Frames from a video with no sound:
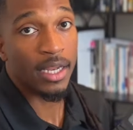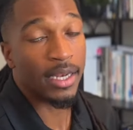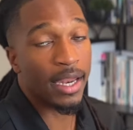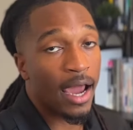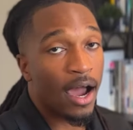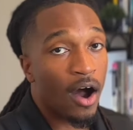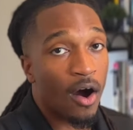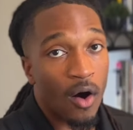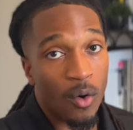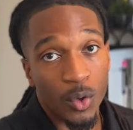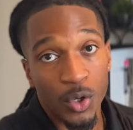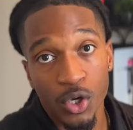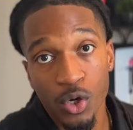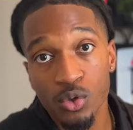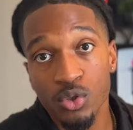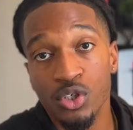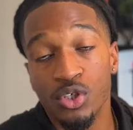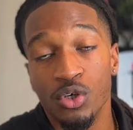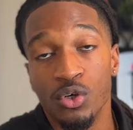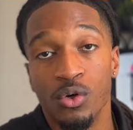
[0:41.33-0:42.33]
Now,
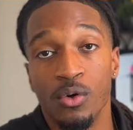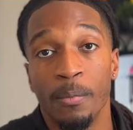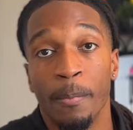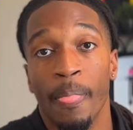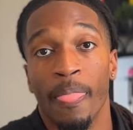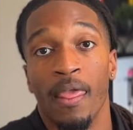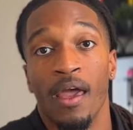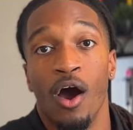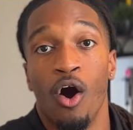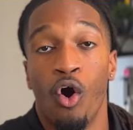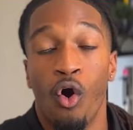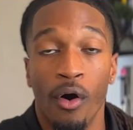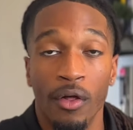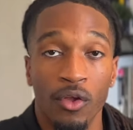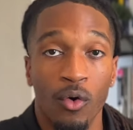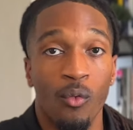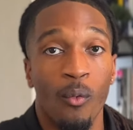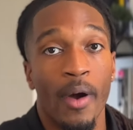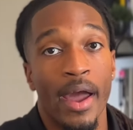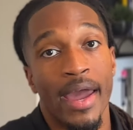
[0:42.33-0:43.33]
used to, on the
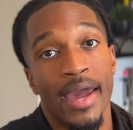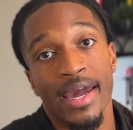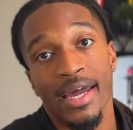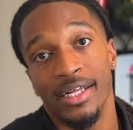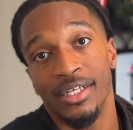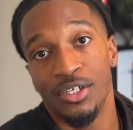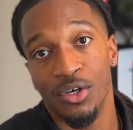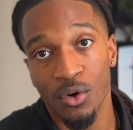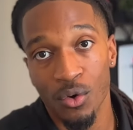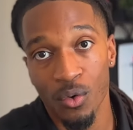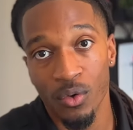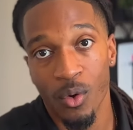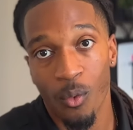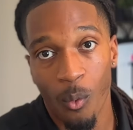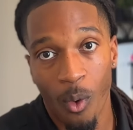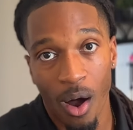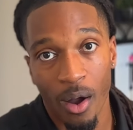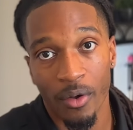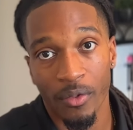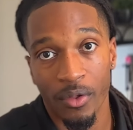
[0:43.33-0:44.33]
way to the
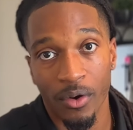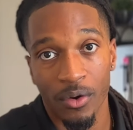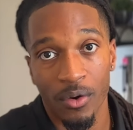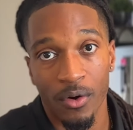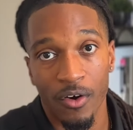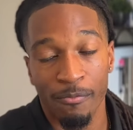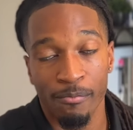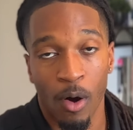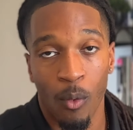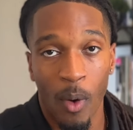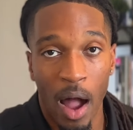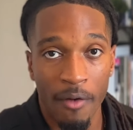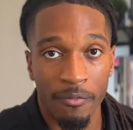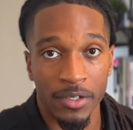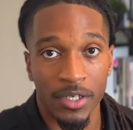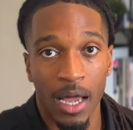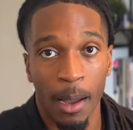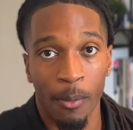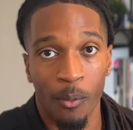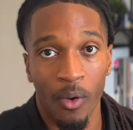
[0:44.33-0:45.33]
walkthrough, if my wife was
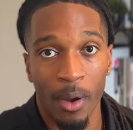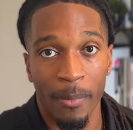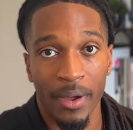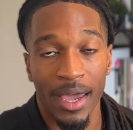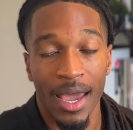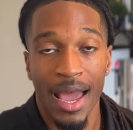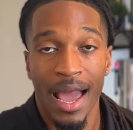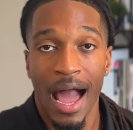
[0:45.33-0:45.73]
coming with me,